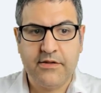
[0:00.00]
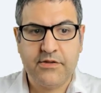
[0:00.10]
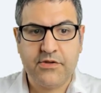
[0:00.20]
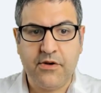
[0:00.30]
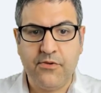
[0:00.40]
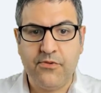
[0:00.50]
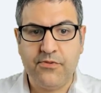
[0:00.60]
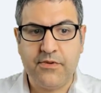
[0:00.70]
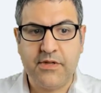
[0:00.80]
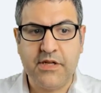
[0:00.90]

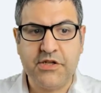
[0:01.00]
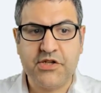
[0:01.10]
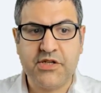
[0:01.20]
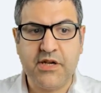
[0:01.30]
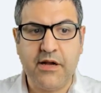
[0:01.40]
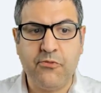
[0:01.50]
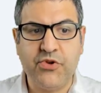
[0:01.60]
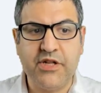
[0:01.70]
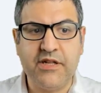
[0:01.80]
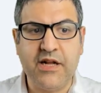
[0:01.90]
So this is, we
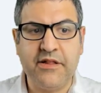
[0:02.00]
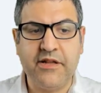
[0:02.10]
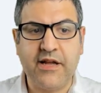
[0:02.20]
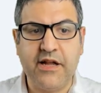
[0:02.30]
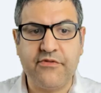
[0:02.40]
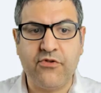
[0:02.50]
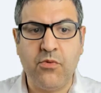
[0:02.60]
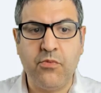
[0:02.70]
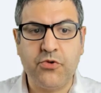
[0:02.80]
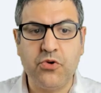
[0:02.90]
didn't indicate
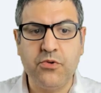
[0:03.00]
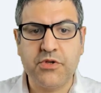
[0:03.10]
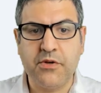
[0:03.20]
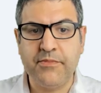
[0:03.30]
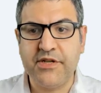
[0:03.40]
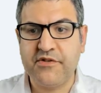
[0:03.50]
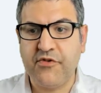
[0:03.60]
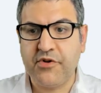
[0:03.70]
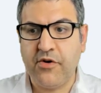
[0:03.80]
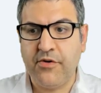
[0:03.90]
from to, so it means
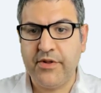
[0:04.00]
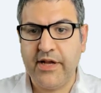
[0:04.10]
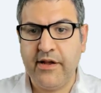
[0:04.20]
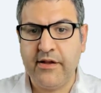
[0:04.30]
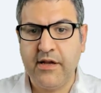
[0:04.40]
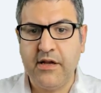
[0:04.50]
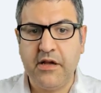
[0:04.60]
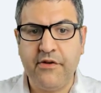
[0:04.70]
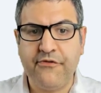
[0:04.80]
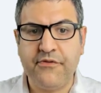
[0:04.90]
for the whole day.
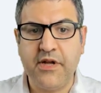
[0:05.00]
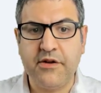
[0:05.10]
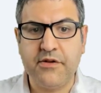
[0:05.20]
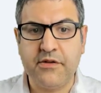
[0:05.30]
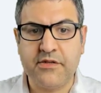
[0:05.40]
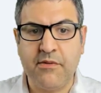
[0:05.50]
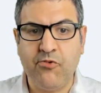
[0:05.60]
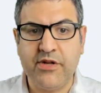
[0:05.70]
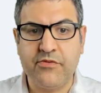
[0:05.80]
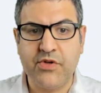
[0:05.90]
If there is
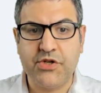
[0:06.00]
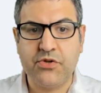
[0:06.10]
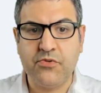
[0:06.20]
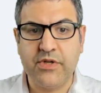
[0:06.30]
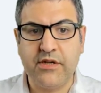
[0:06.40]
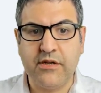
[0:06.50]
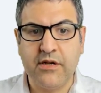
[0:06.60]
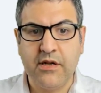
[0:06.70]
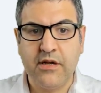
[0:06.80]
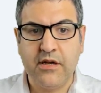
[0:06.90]
someone reached to the
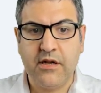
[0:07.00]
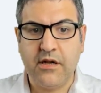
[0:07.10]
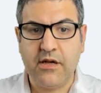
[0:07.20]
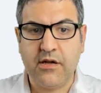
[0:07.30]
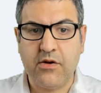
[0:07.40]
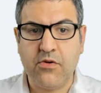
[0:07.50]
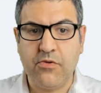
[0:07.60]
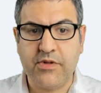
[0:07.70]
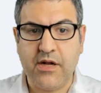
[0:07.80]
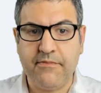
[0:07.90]

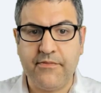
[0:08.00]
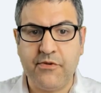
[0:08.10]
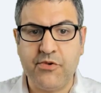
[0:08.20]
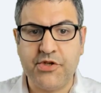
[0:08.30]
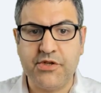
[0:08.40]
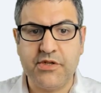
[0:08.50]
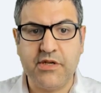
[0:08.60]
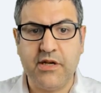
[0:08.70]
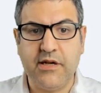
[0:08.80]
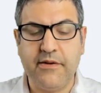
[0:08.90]
quota, which is,
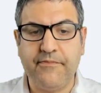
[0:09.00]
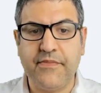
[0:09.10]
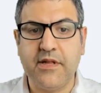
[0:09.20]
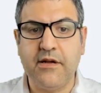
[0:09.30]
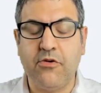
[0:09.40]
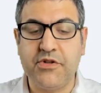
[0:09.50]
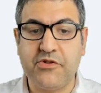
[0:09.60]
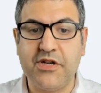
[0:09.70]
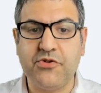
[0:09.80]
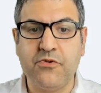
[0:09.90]
or the
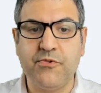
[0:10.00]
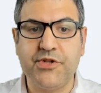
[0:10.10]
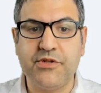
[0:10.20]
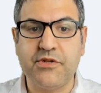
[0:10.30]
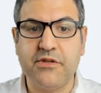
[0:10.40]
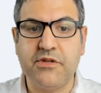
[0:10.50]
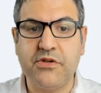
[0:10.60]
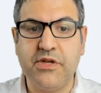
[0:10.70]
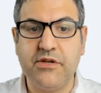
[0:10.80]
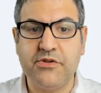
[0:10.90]
threshold, which is
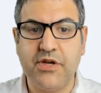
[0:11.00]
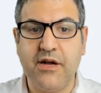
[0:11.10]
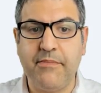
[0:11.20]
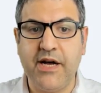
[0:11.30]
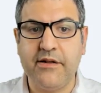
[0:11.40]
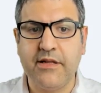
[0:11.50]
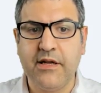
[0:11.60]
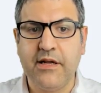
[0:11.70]
3 GB,